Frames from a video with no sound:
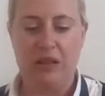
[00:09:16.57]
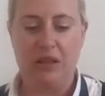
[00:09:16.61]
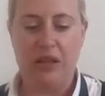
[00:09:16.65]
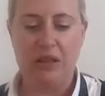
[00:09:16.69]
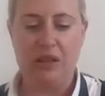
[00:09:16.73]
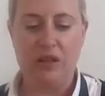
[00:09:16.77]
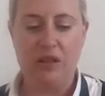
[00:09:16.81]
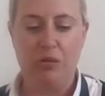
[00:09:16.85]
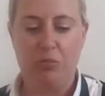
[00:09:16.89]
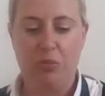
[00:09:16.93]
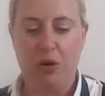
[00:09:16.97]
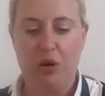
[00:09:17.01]

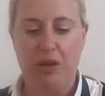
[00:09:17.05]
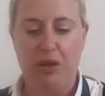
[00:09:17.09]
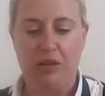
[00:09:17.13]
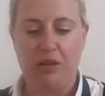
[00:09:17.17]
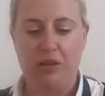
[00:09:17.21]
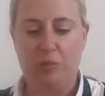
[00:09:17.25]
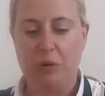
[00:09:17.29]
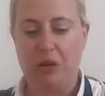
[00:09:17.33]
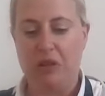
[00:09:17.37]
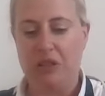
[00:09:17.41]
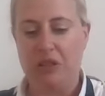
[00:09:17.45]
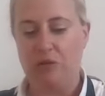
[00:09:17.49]
Again, you might
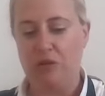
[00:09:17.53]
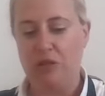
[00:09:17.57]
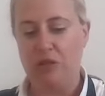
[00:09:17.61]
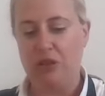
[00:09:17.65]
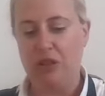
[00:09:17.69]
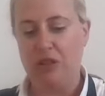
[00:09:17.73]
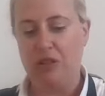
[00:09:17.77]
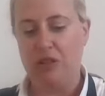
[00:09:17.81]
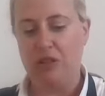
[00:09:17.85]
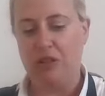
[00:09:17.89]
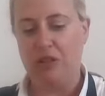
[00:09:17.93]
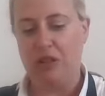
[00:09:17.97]
expect if the
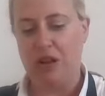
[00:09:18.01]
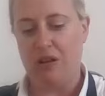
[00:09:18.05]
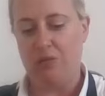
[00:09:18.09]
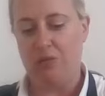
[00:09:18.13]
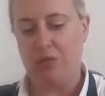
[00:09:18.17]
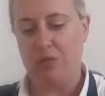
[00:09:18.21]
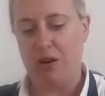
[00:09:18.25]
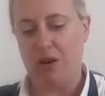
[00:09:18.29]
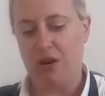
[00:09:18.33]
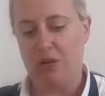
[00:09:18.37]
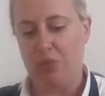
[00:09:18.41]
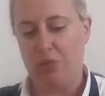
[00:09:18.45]
cheese is
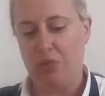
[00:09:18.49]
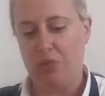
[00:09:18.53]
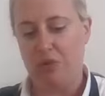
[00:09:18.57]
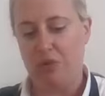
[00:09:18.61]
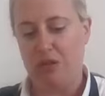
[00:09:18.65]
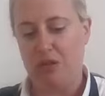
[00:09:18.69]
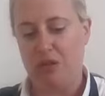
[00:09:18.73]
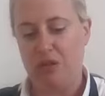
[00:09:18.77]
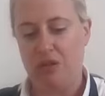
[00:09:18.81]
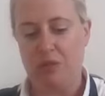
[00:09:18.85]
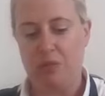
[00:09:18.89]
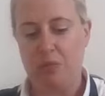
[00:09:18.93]
that ripe
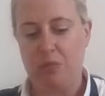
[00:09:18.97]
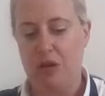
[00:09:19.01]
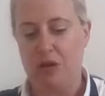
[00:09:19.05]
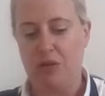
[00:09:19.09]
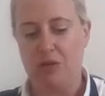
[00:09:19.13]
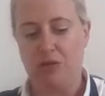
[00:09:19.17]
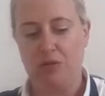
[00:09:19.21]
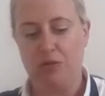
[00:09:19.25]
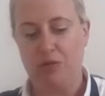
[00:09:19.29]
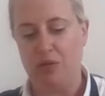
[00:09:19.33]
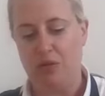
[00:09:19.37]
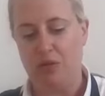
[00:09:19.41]
to
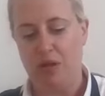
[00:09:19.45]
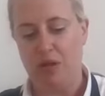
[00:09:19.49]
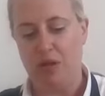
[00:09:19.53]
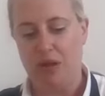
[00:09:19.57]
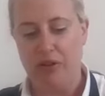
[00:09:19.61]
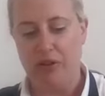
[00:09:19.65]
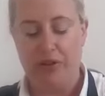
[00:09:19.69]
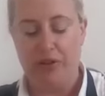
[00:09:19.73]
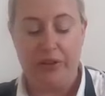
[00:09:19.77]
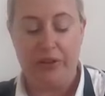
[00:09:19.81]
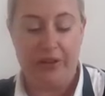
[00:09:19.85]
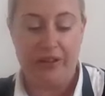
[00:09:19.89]
smell
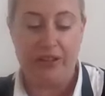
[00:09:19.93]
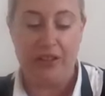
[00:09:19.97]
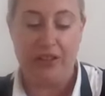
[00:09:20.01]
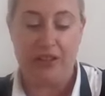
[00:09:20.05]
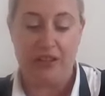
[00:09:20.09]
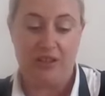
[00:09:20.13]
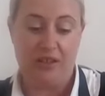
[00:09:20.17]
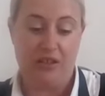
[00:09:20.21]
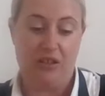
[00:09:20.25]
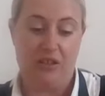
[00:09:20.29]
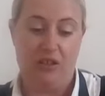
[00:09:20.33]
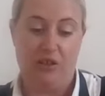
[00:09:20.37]
like
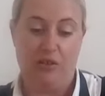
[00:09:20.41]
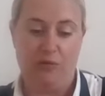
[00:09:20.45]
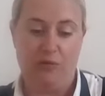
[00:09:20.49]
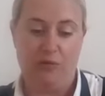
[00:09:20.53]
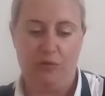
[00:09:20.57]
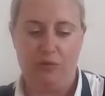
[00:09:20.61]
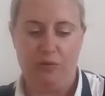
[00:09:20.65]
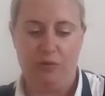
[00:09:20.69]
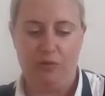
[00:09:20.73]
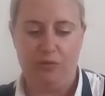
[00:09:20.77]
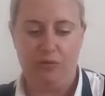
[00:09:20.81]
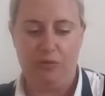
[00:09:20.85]
it's kind
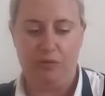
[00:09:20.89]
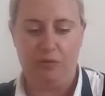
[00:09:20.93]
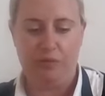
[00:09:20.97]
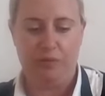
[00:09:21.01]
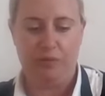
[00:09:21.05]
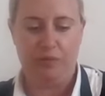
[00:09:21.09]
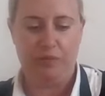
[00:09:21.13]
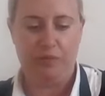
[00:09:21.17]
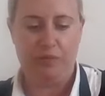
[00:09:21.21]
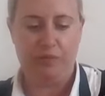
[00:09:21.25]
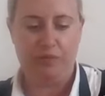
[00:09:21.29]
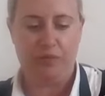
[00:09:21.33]
of
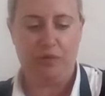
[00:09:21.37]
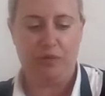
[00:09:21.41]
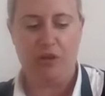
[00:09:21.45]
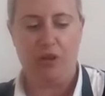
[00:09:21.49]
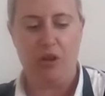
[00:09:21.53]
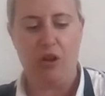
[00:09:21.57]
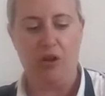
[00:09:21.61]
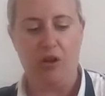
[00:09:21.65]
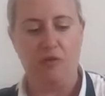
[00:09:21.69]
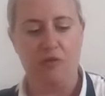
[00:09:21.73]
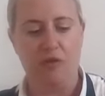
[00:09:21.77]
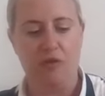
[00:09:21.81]

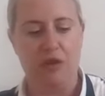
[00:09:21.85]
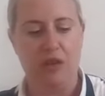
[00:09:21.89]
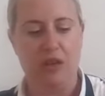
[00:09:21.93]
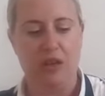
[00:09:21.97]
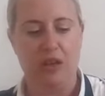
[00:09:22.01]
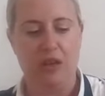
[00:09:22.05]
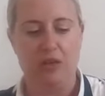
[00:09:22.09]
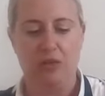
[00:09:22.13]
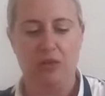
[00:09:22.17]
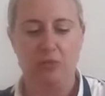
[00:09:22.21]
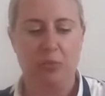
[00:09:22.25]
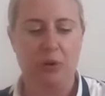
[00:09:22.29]
over the
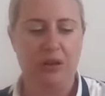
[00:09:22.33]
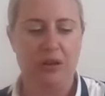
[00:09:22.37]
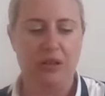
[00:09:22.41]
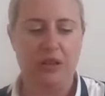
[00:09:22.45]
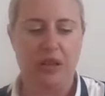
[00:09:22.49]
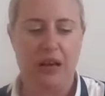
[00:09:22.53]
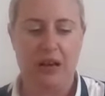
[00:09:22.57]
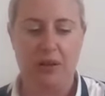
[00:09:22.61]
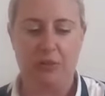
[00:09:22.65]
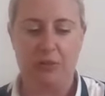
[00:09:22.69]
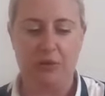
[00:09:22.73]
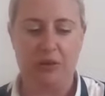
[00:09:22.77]
hill, but
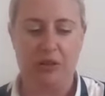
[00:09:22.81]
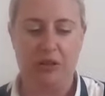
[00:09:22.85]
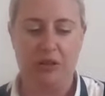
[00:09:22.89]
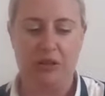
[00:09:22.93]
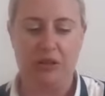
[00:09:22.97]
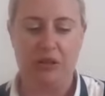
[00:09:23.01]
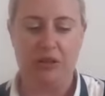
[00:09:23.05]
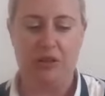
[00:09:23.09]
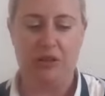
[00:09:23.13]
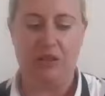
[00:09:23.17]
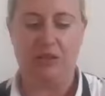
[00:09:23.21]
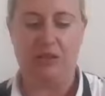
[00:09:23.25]
it
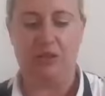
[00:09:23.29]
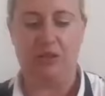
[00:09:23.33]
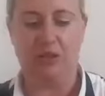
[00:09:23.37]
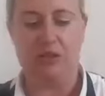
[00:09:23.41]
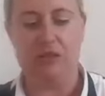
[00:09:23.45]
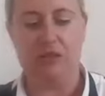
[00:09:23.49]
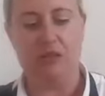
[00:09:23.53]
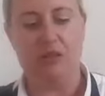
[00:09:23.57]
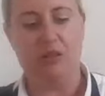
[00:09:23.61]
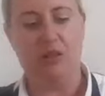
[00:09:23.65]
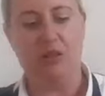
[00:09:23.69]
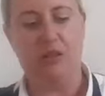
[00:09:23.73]
absolutely
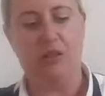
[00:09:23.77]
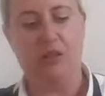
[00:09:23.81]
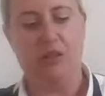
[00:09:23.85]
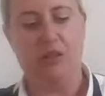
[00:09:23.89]
doesn't.